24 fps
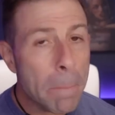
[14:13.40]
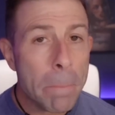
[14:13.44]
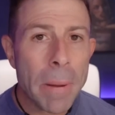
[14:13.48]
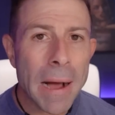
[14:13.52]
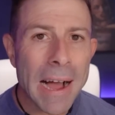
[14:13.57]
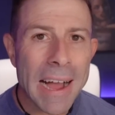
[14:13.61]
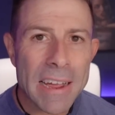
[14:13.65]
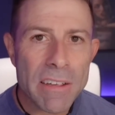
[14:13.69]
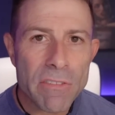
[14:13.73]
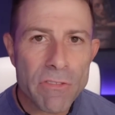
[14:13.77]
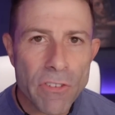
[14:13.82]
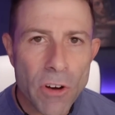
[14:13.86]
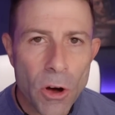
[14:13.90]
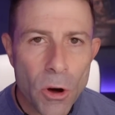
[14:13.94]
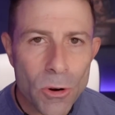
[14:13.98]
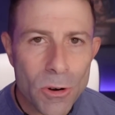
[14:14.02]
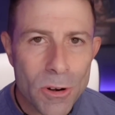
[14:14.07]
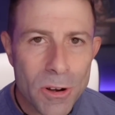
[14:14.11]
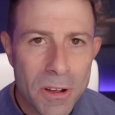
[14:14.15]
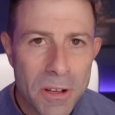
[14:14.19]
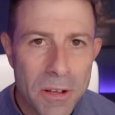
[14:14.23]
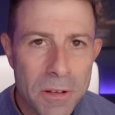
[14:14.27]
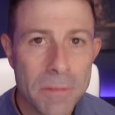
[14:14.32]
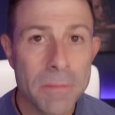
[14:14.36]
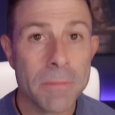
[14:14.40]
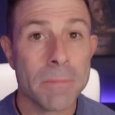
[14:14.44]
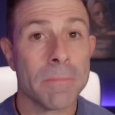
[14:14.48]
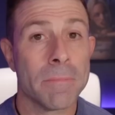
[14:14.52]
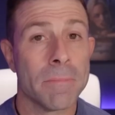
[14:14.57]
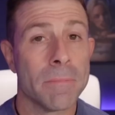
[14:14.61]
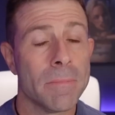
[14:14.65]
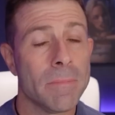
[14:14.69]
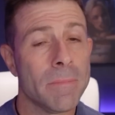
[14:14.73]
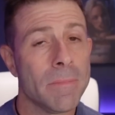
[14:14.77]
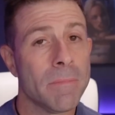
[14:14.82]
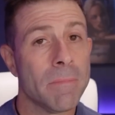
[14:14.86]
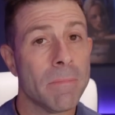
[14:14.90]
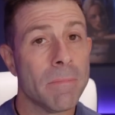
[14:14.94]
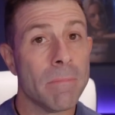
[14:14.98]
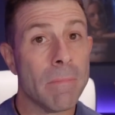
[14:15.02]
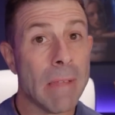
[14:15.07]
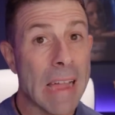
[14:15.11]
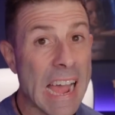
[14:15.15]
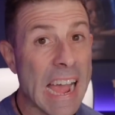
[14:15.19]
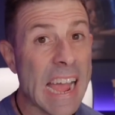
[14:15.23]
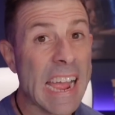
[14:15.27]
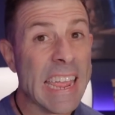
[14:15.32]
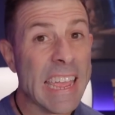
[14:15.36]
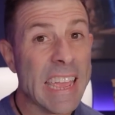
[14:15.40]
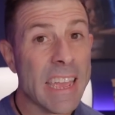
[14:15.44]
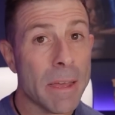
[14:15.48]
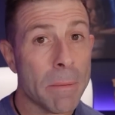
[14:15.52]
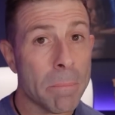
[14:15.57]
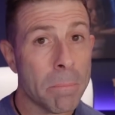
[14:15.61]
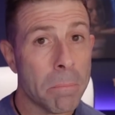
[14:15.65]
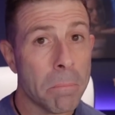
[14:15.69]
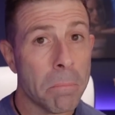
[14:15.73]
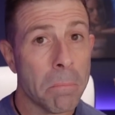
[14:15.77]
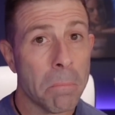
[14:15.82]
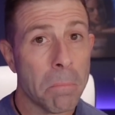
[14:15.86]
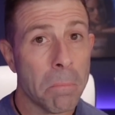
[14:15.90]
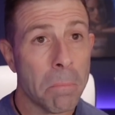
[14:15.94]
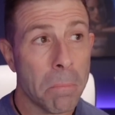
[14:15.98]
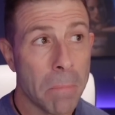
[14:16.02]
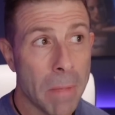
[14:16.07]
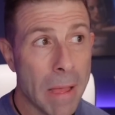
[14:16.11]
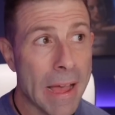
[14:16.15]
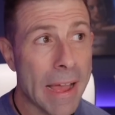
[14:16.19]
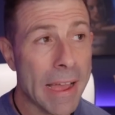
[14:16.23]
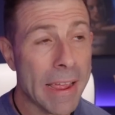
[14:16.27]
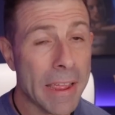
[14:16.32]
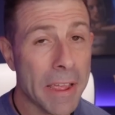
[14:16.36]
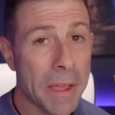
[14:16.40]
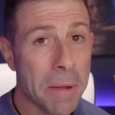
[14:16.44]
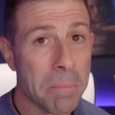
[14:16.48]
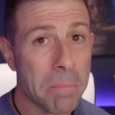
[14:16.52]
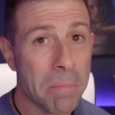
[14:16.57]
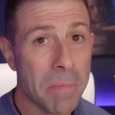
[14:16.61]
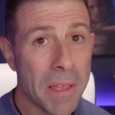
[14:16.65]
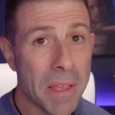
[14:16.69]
Pi Phone? I am. I am.